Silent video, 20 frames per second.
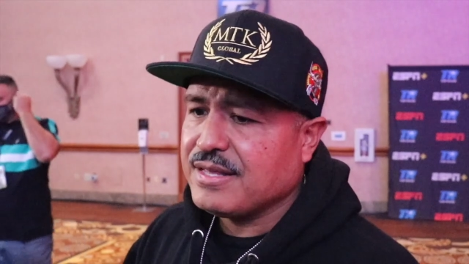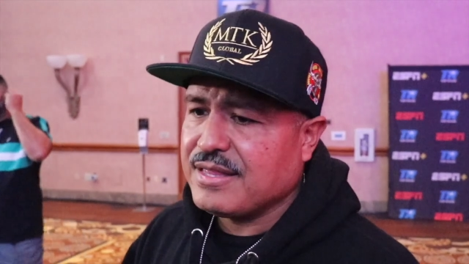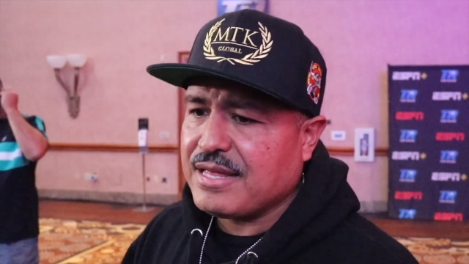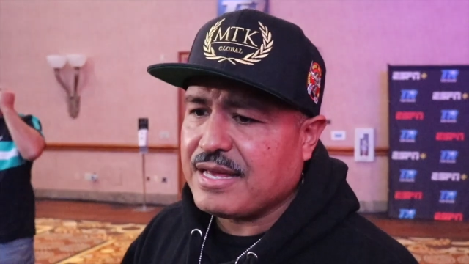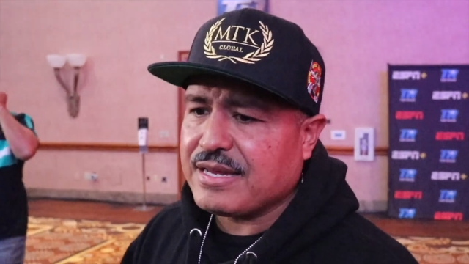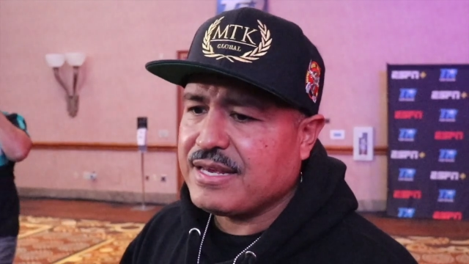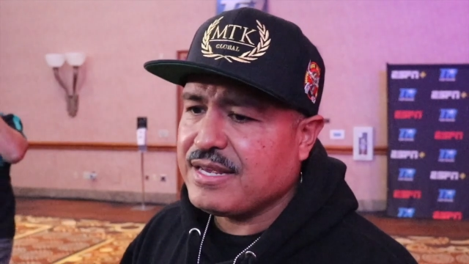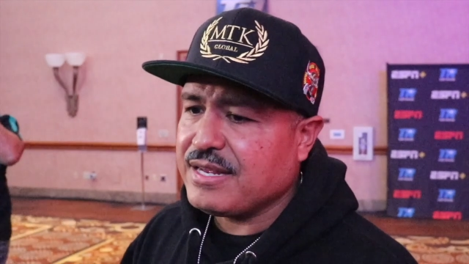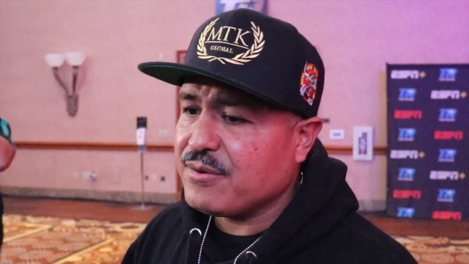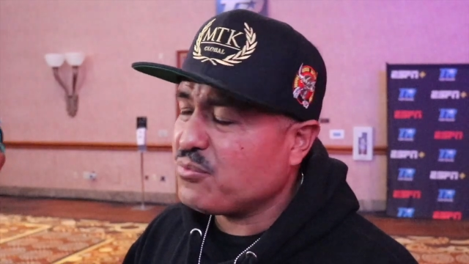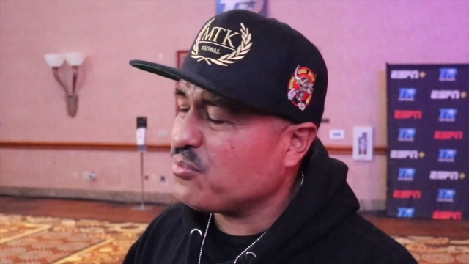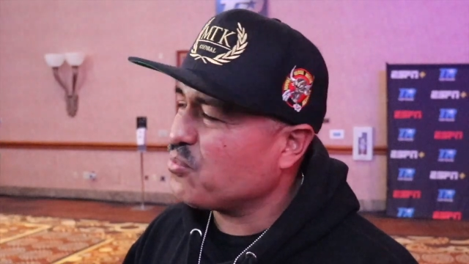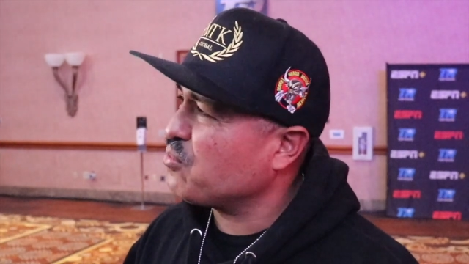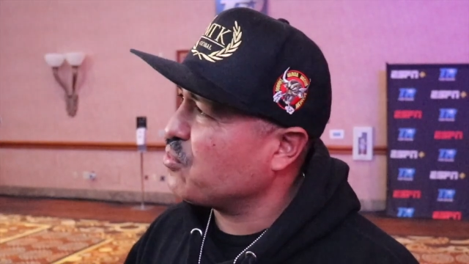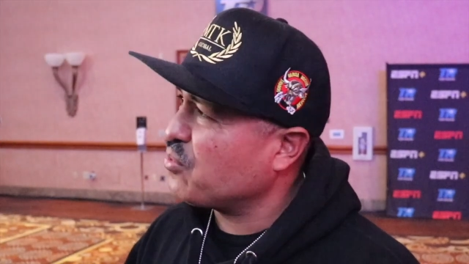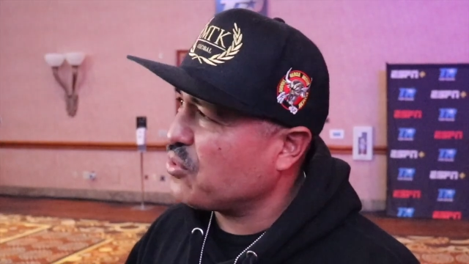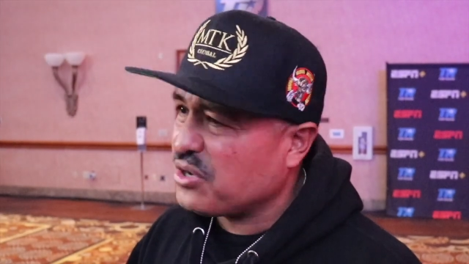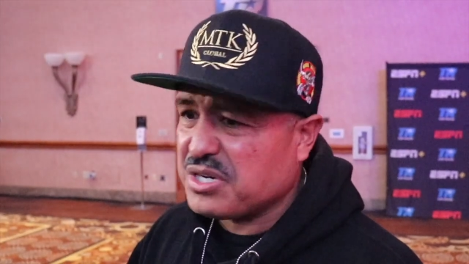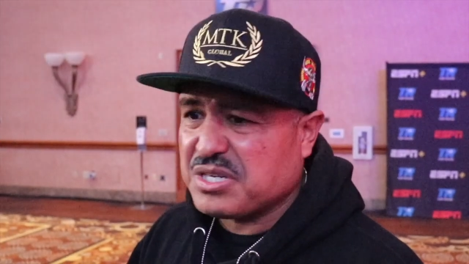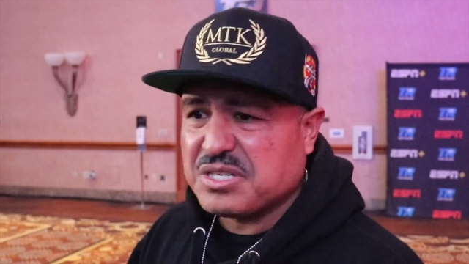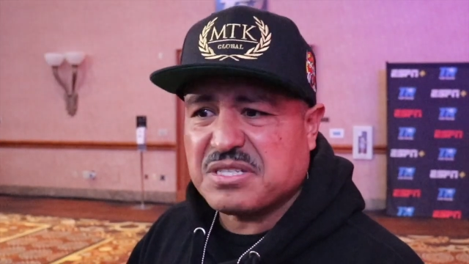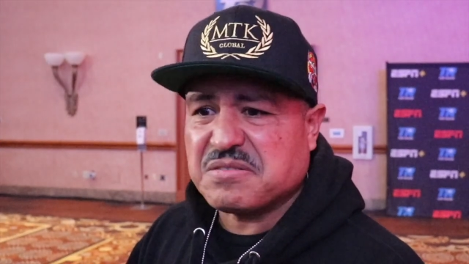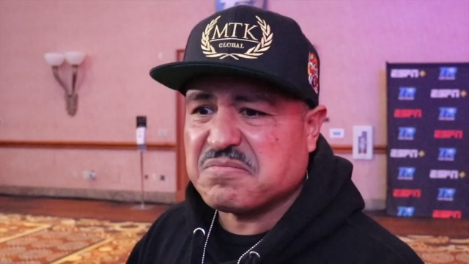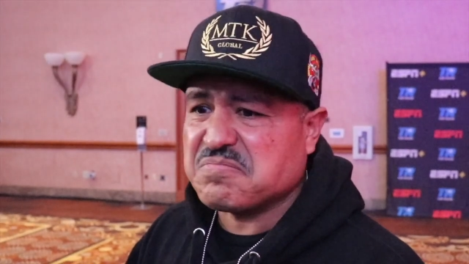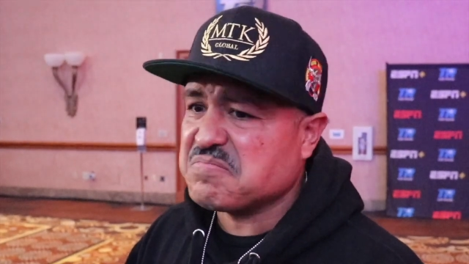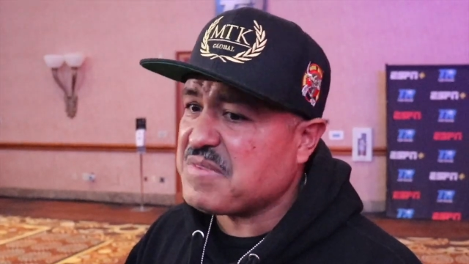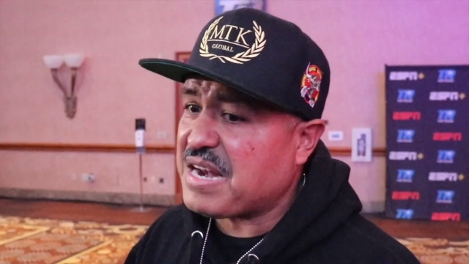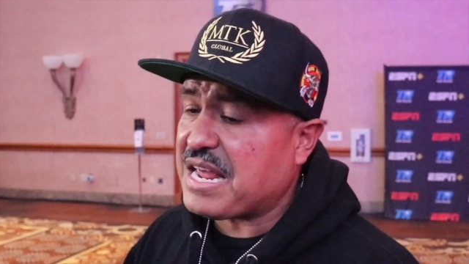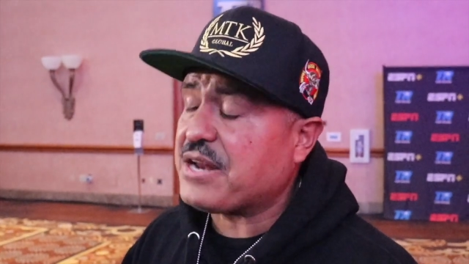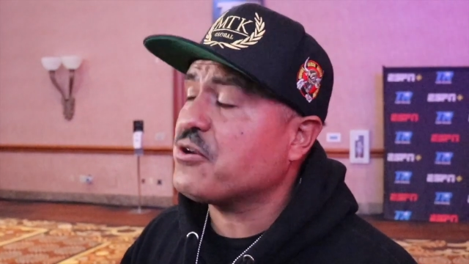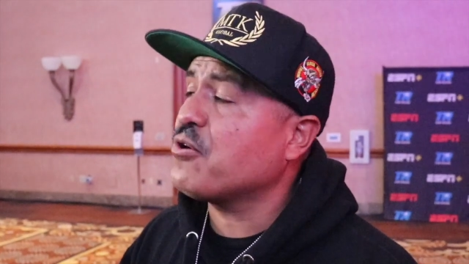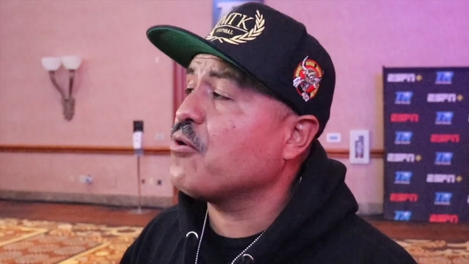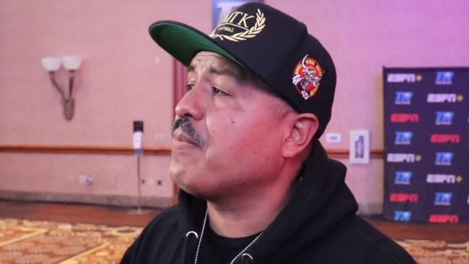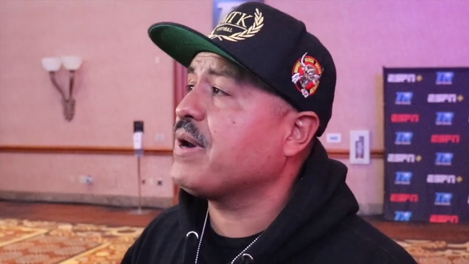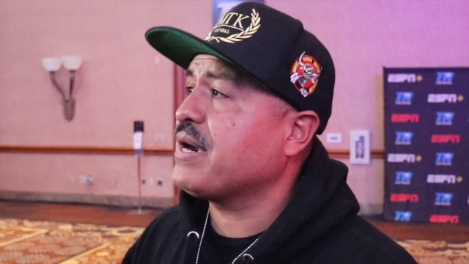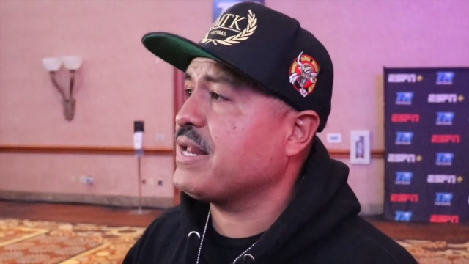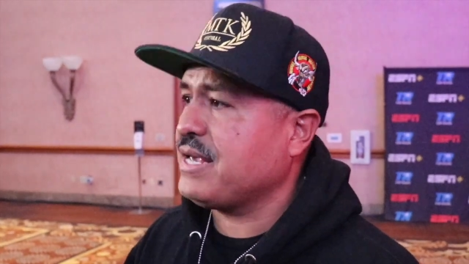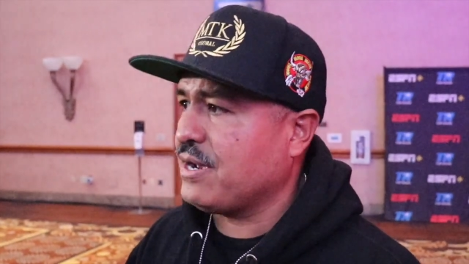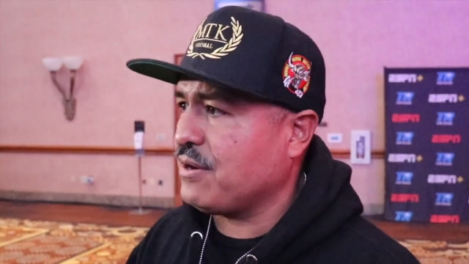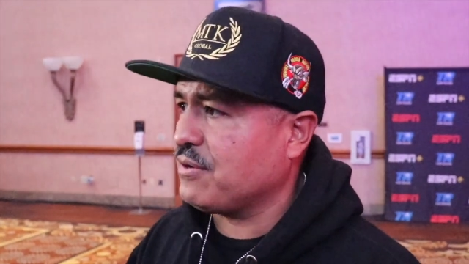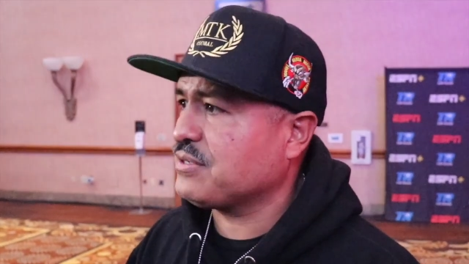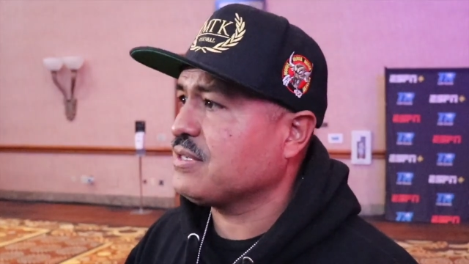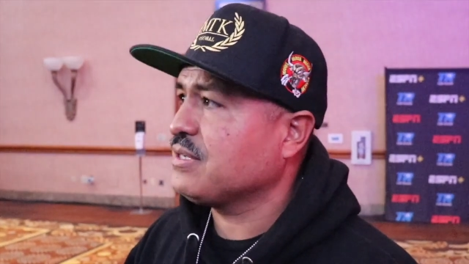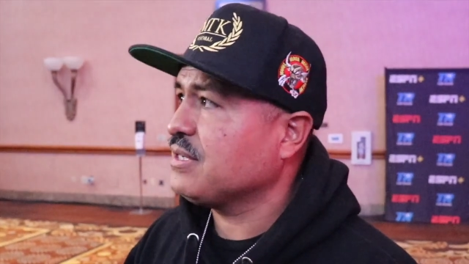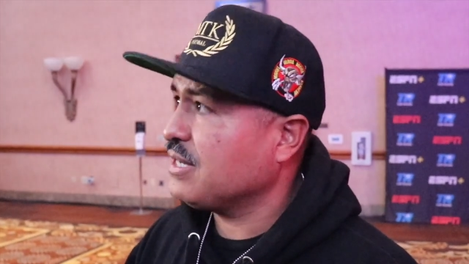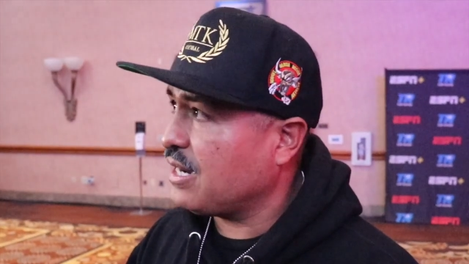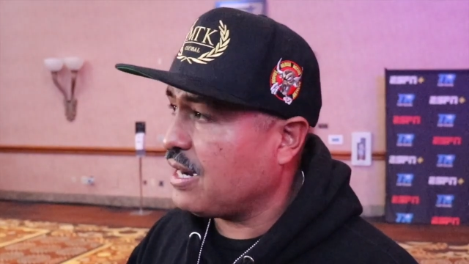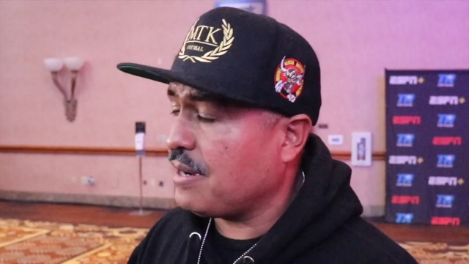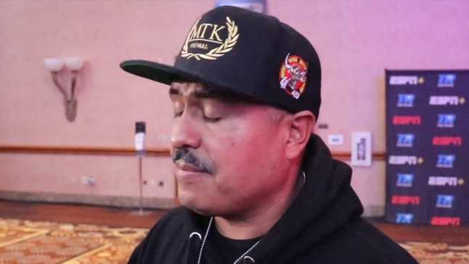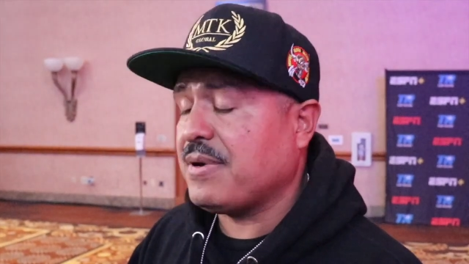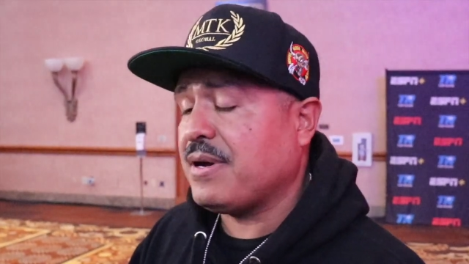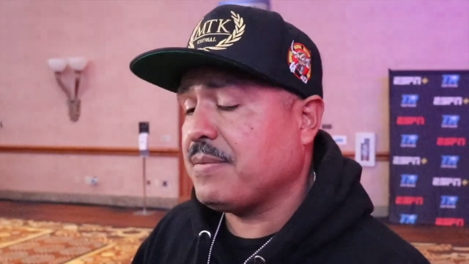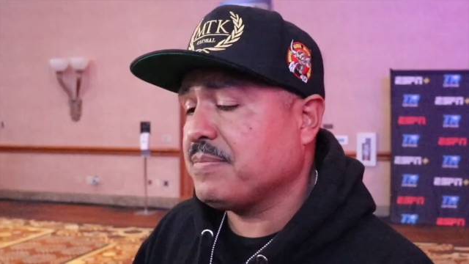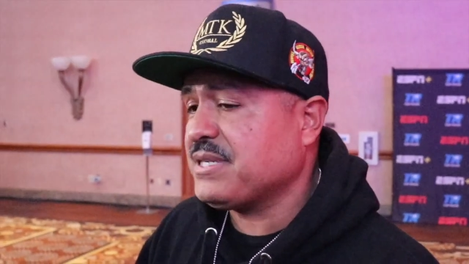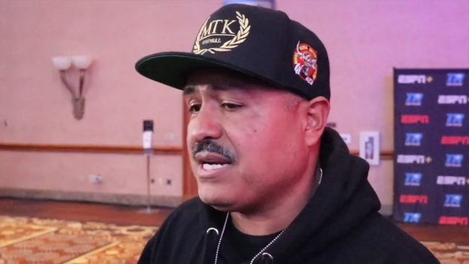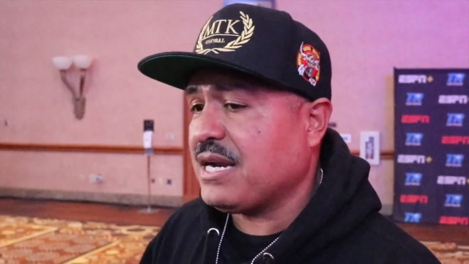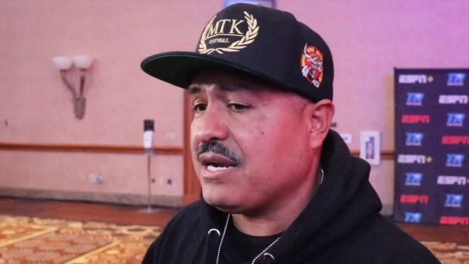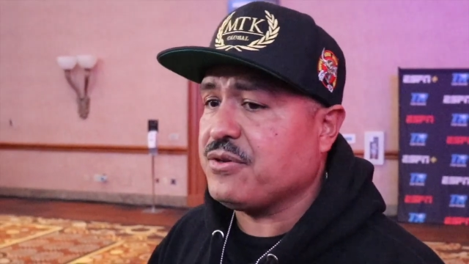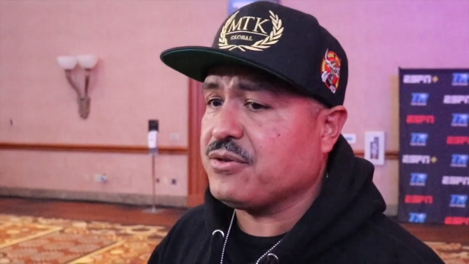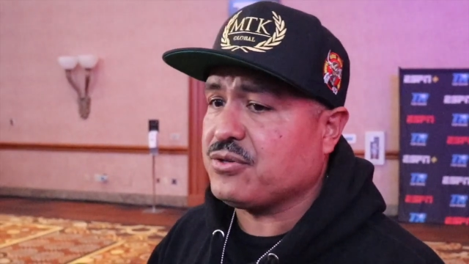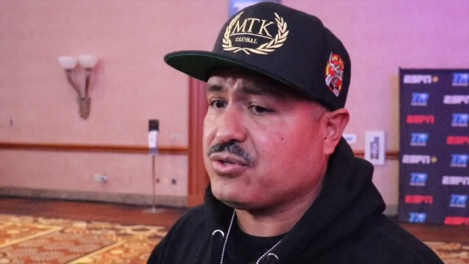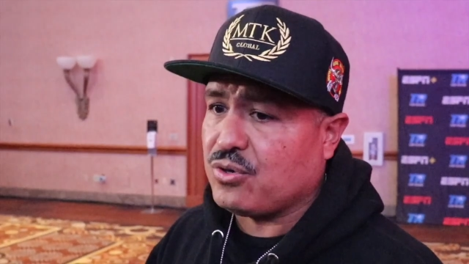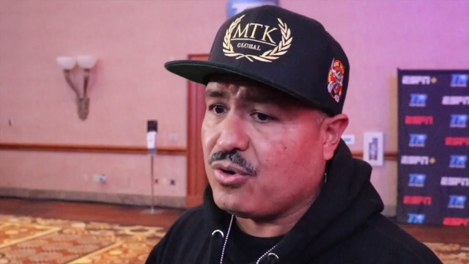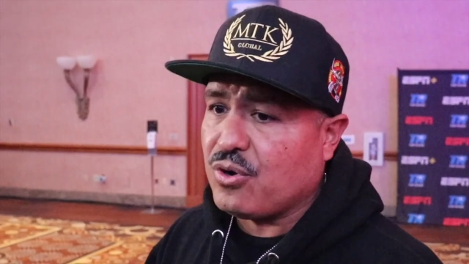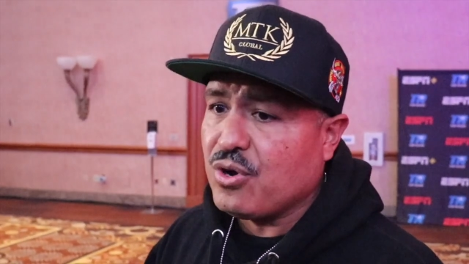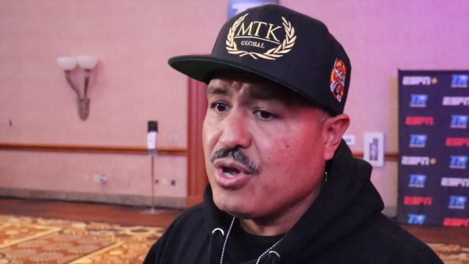That kid works like nobody else. I'm telling you. So,